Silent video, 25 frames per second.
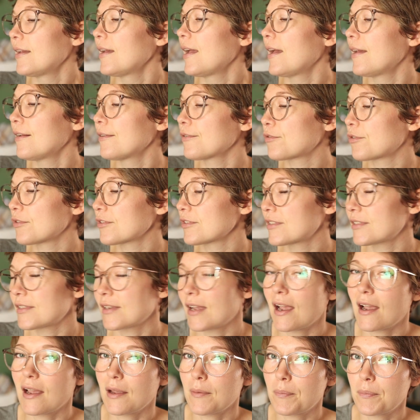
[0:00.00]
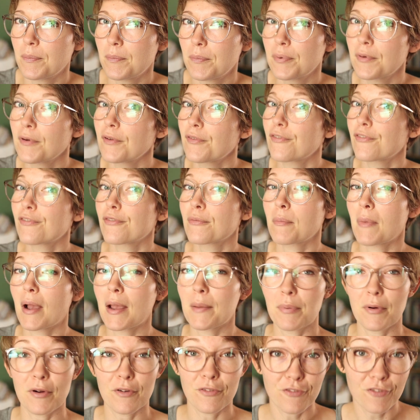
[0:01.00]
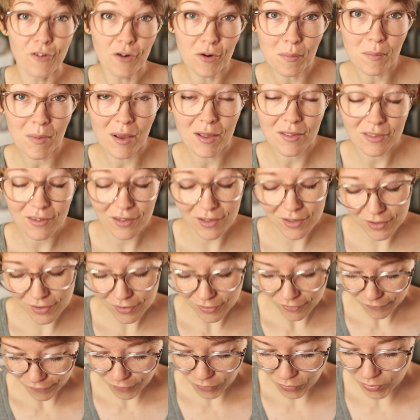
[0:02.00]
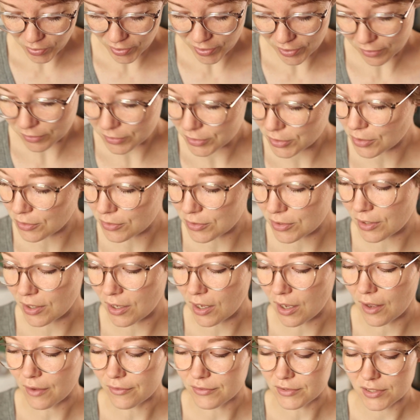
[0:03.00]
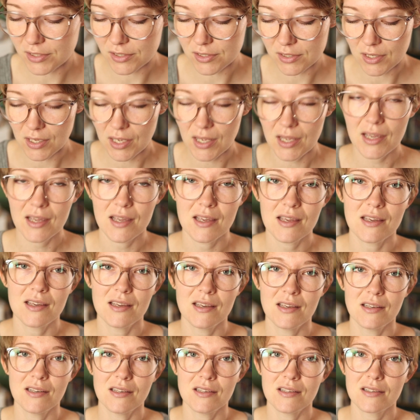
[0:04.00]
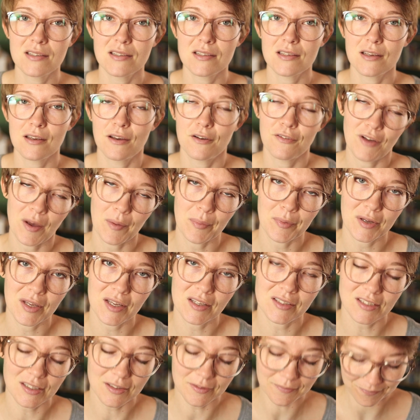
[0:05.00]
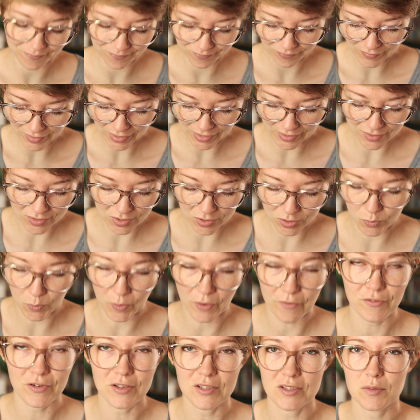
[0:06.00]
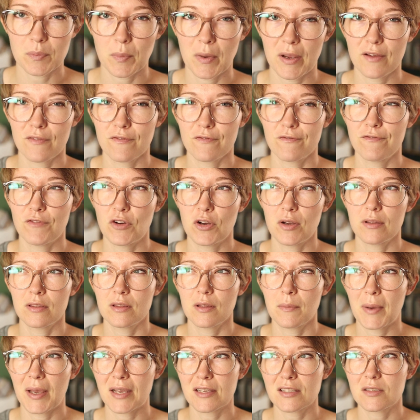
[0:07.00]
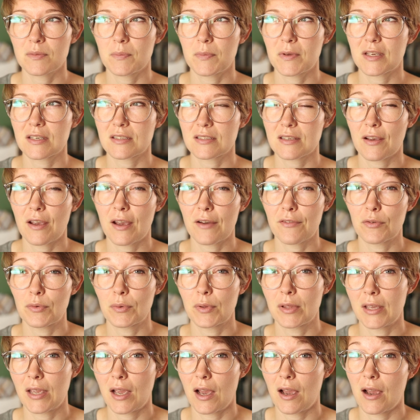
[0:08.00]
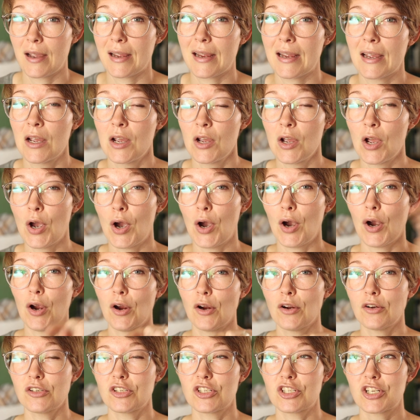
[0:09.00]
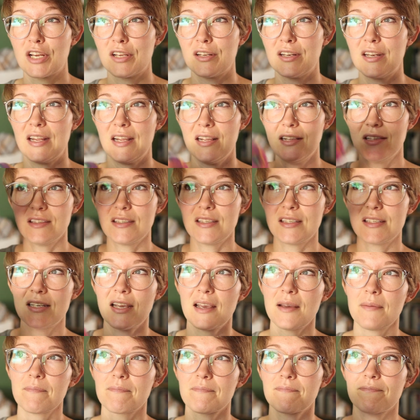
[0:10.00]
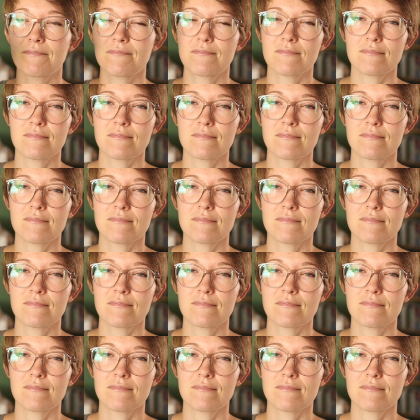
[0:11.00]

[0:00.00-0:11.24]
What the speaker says: And of course, my preferred method for heels, toes, and cuffs is heel flap and gusset. It's just what fits my foot the best, because I have a really high arch and instep.